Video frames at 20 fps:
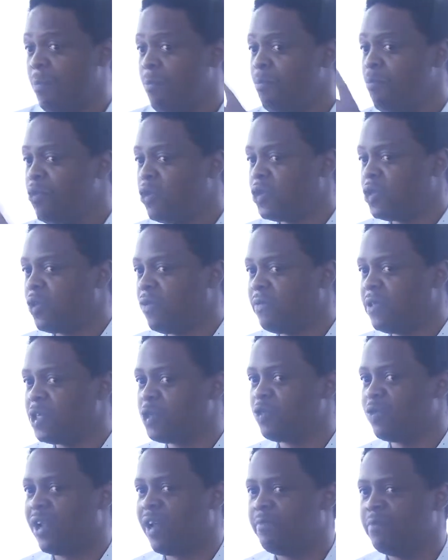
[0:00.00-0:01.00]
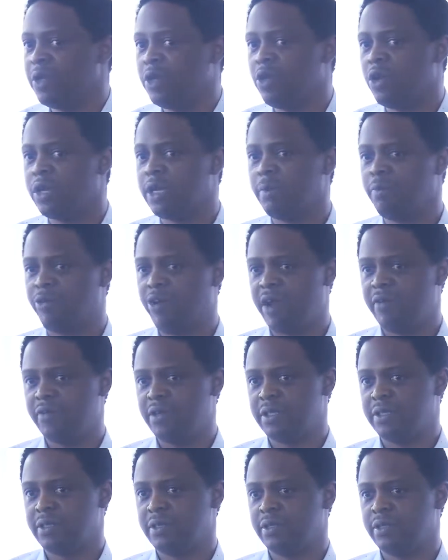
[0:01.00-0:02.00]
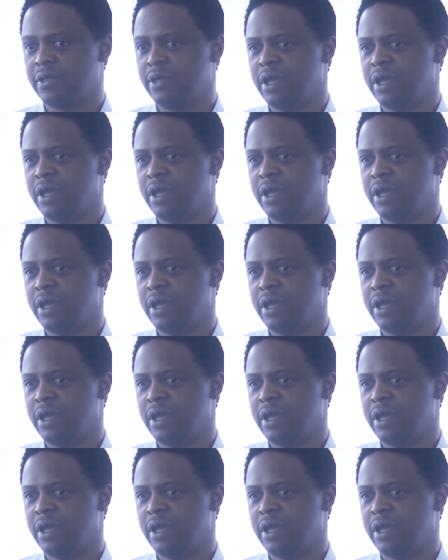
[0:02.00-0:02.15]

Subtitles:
Most of this will have been done in private.